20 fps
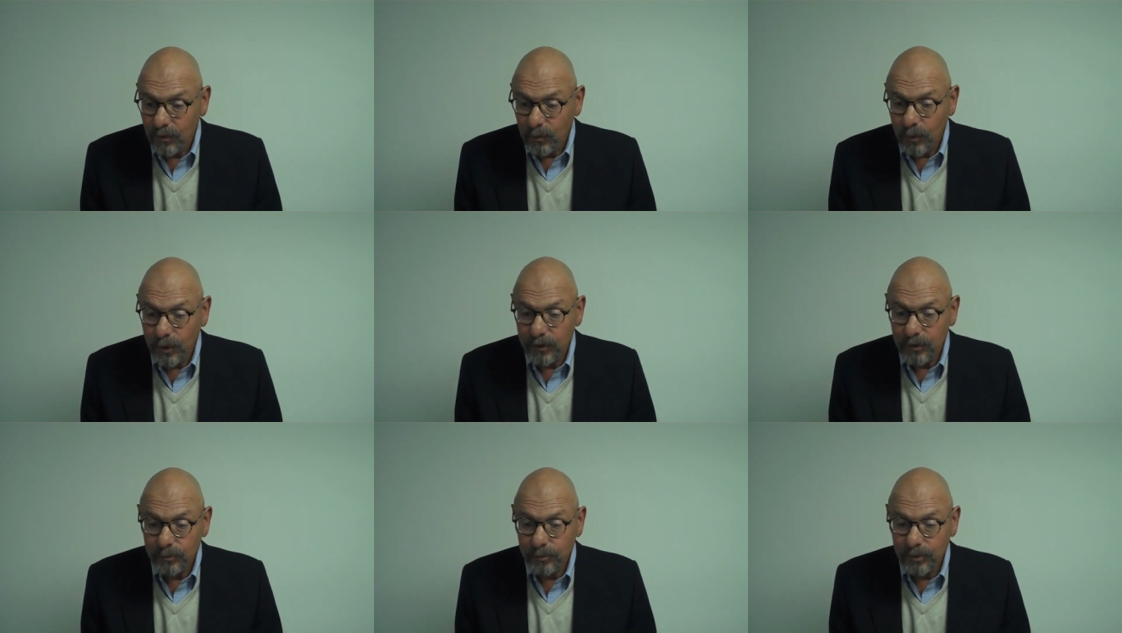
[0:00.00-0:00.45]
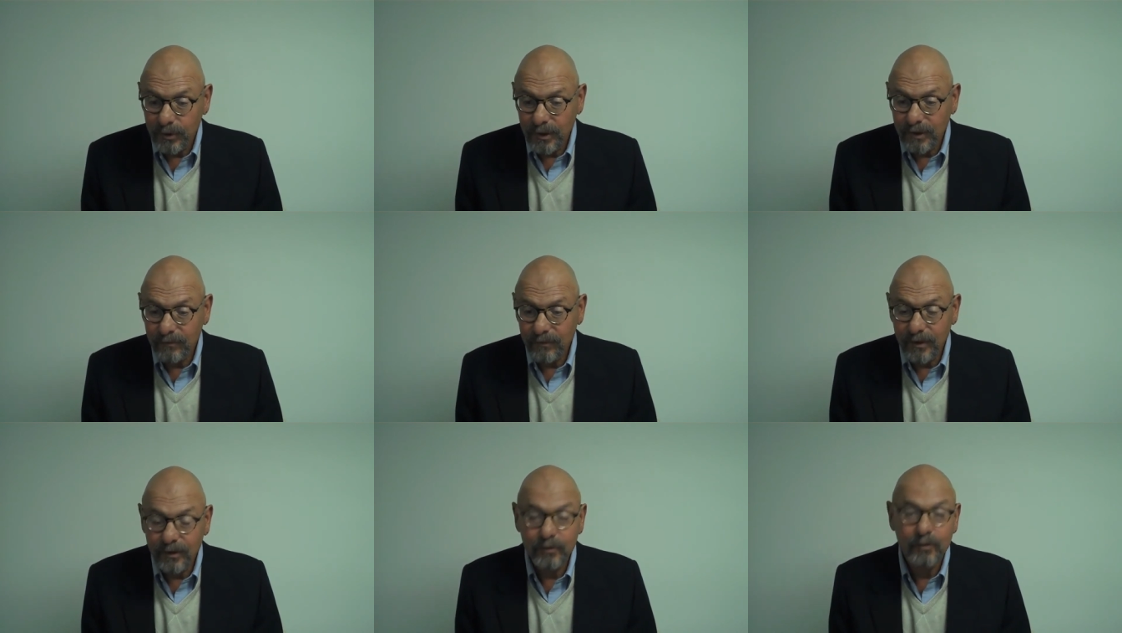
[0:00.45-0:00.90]
when you
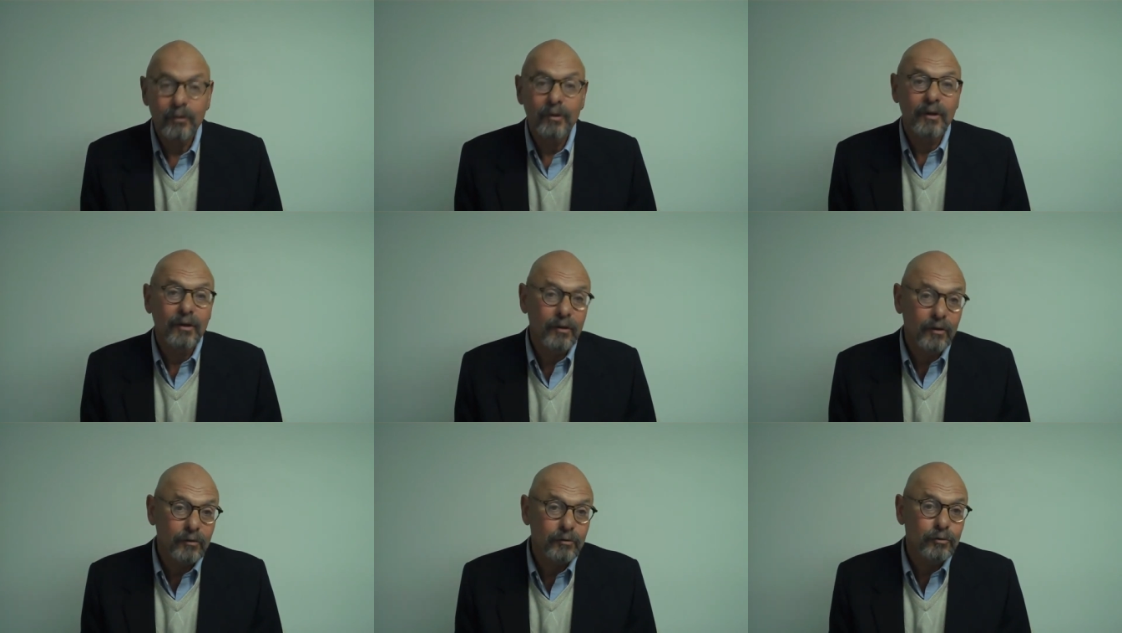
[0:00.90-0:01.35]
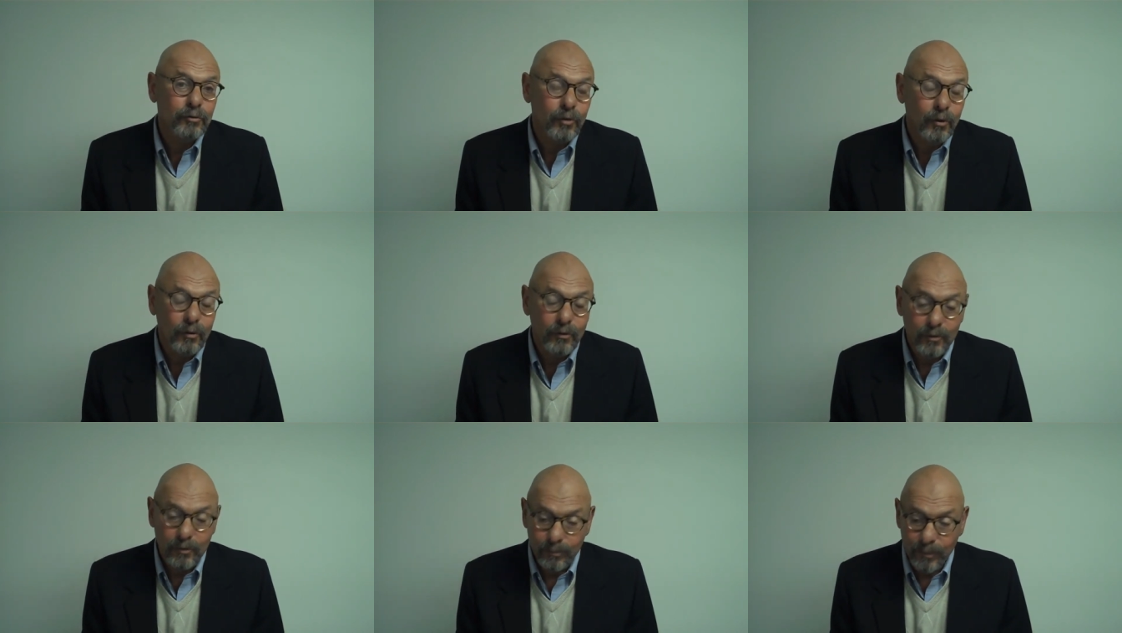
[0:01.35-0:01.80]
believe that you can
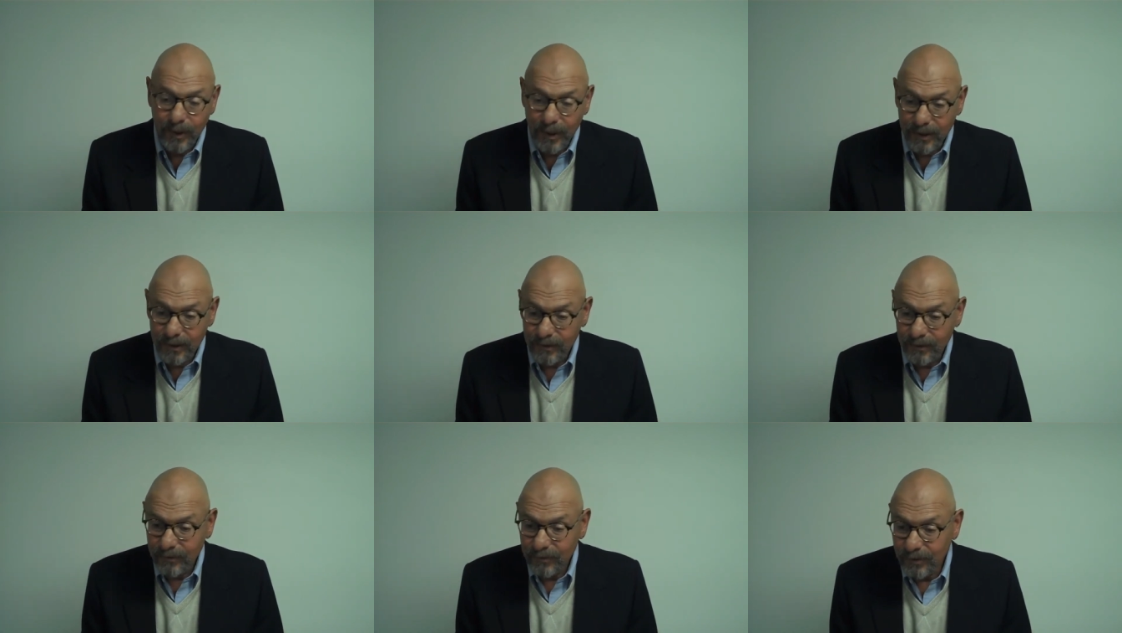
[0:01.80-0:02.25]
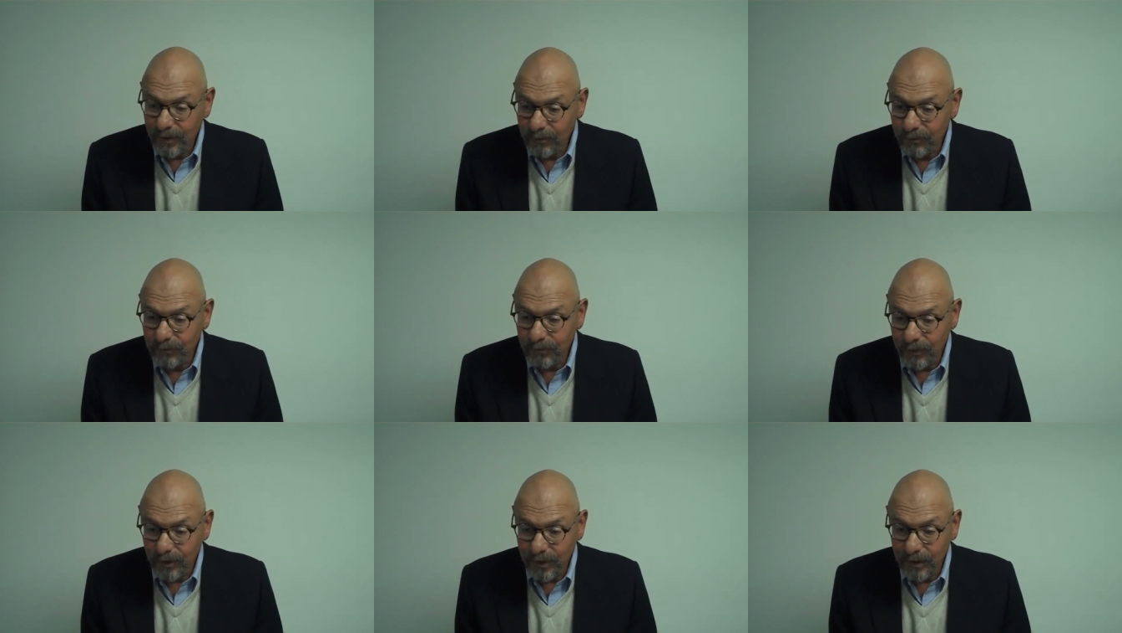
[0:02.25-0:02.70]
control your pain and
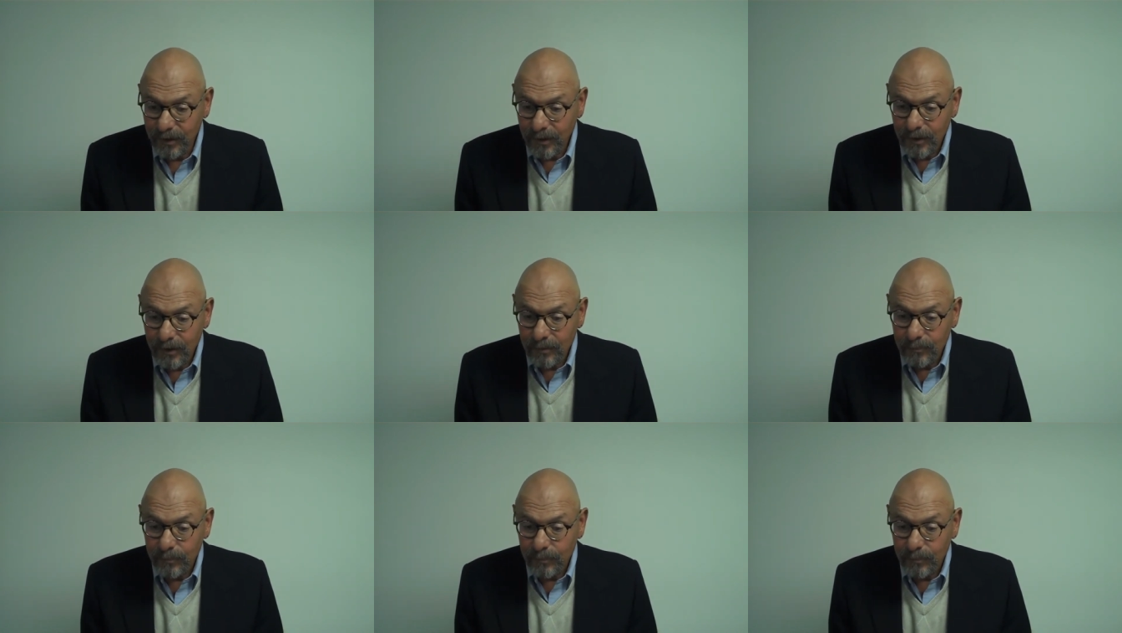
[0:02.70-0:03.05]
suffering